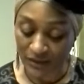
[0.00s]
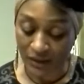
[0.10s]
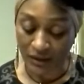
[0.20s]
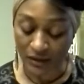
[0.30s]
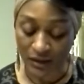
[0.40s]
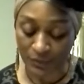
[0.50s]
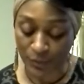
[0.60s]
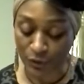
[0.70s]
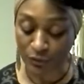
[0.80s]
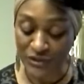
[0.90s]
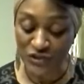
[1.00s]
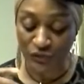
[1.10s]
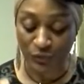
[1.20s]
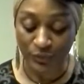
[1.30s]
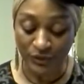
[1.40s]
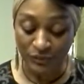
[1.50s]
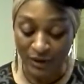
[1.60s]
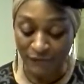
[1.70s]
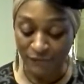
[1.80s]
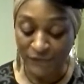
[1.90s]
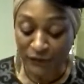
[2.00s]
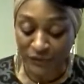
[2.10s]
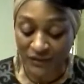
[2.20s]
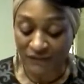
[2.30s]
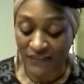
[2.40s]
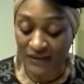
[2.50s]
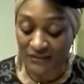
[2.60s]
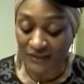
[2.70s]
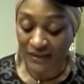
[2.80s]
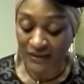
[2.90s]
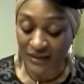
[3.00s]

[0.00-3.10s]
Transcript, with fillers: uh, a progressional where you have a figurative thing like,